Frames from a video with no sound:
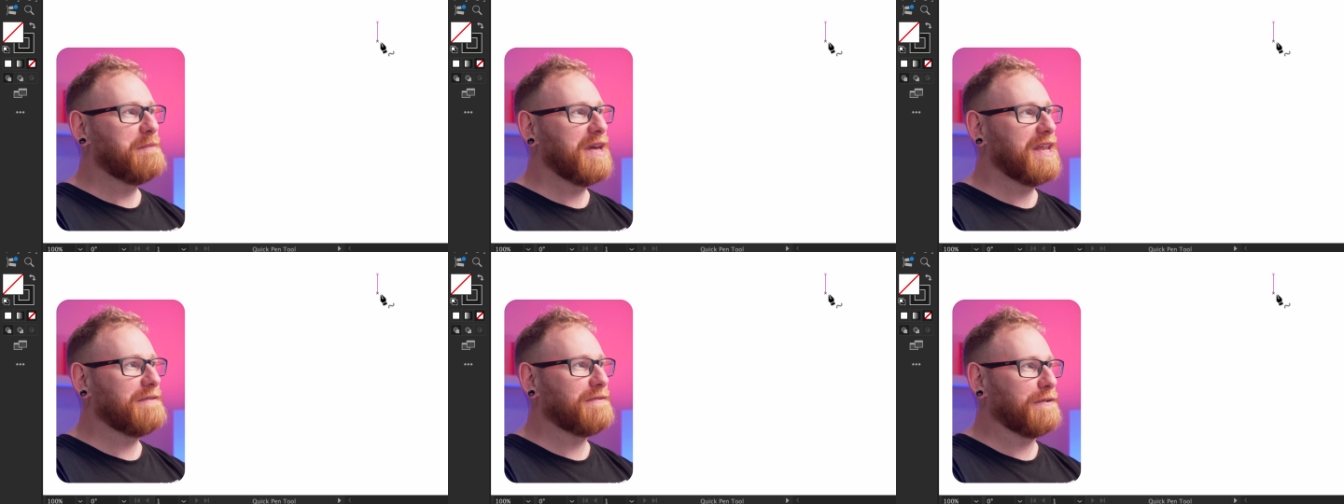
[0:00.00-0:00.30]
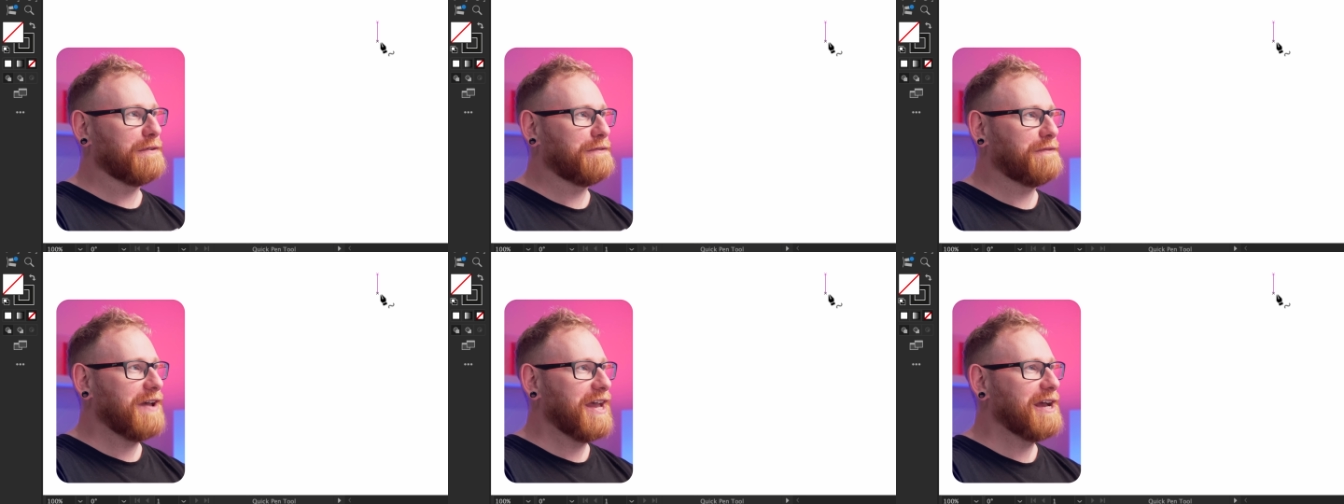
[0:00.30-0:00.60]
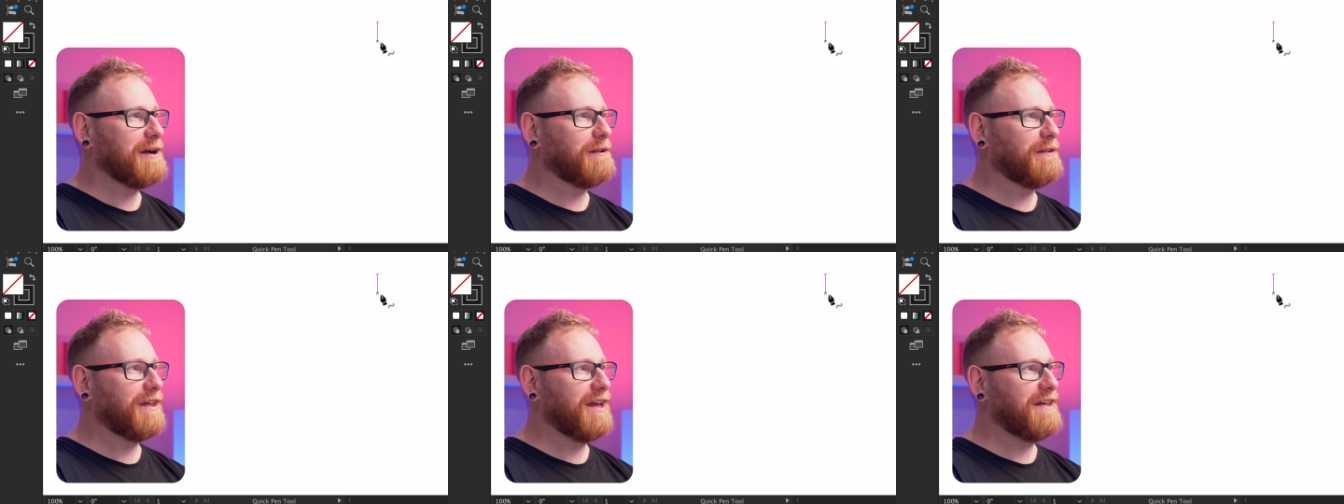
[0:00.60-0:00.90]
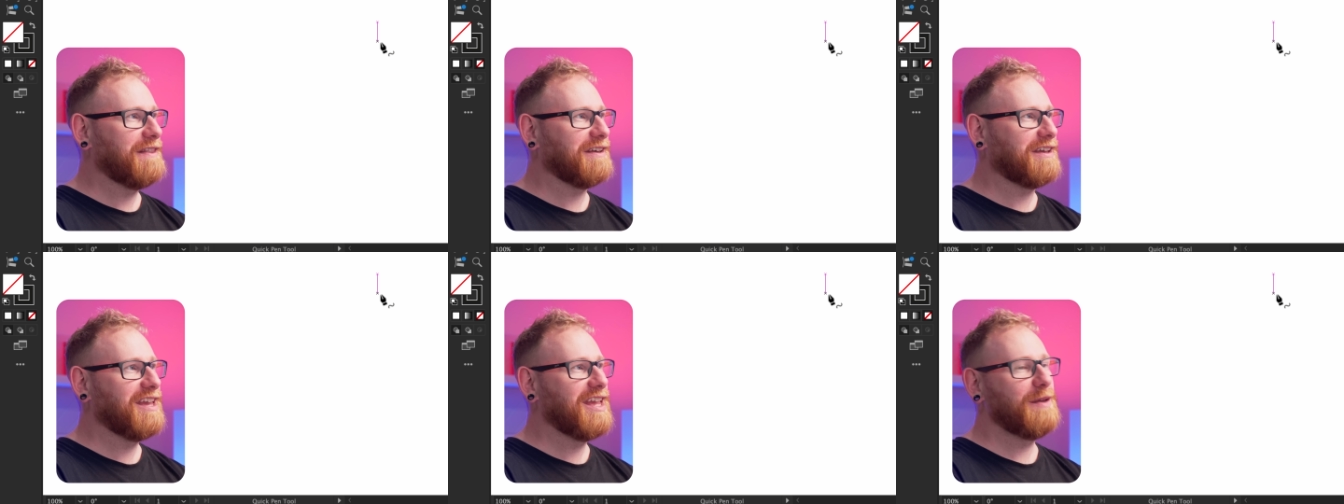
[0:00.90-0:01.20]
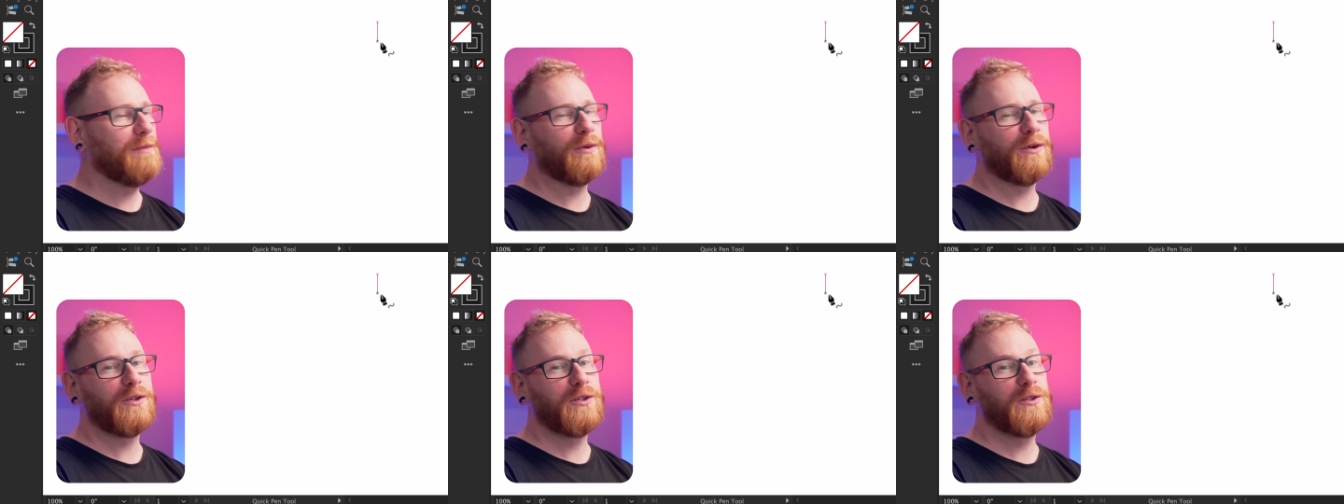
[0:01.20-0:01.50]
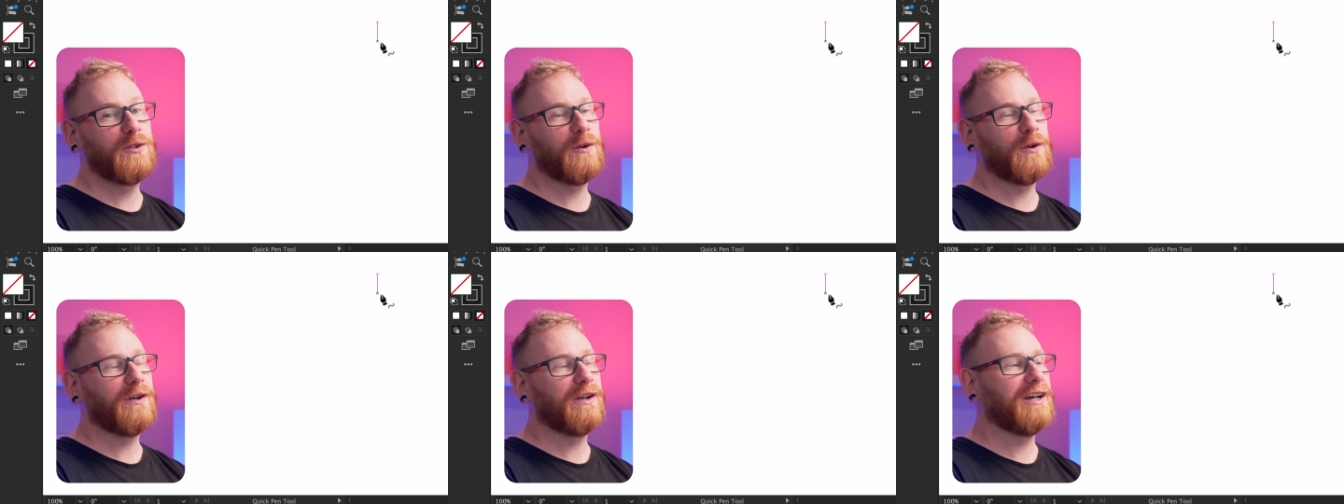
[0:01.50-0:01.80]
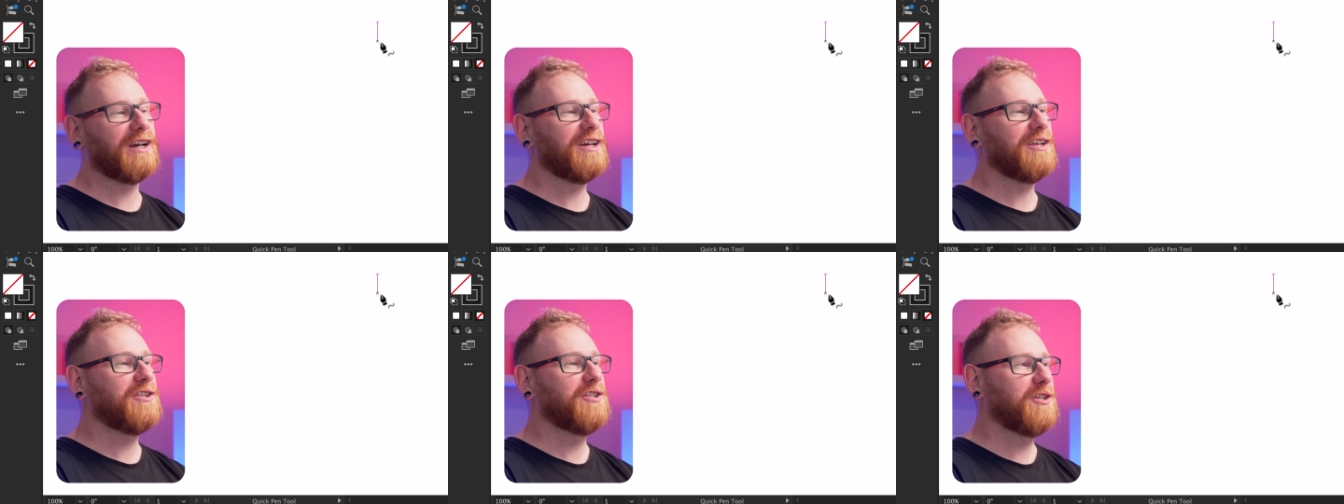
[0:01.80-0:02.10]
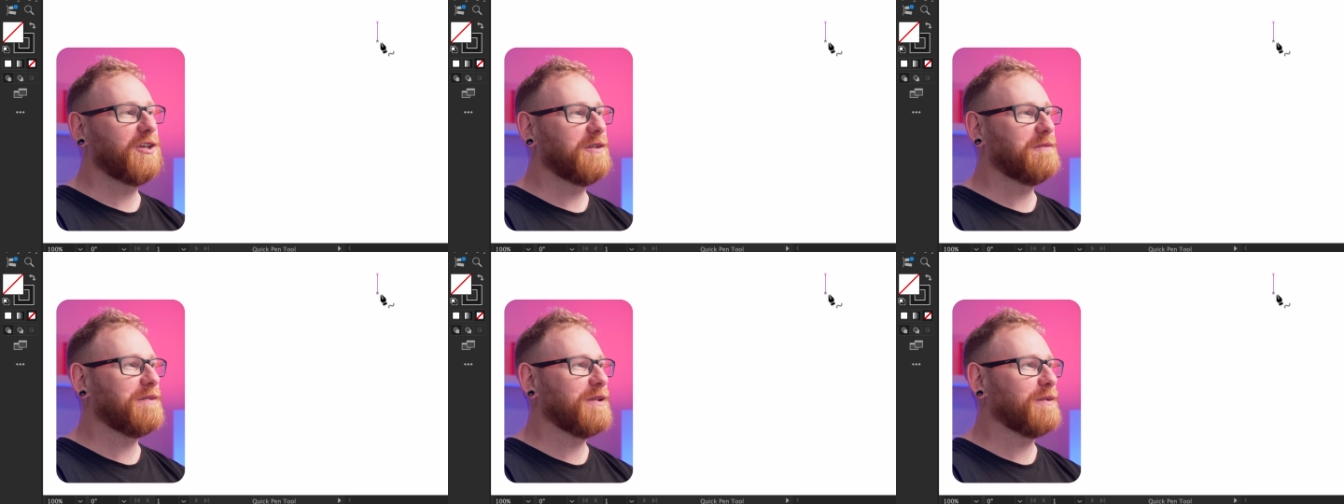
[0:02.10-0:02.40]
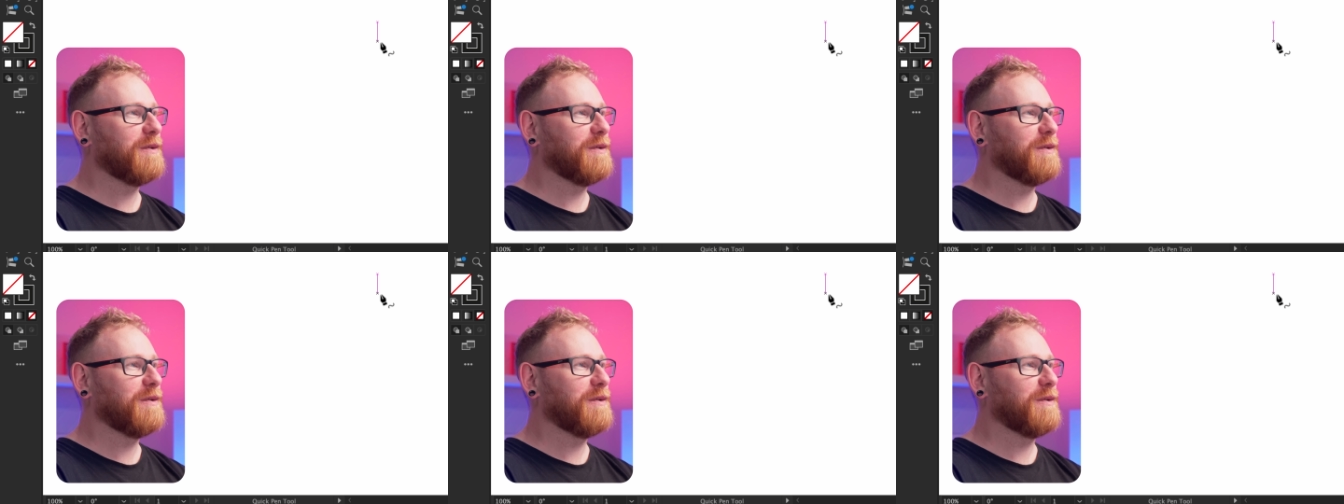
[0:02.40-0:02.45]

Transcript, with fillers: bit of a fail there. The keyboard shortcut should be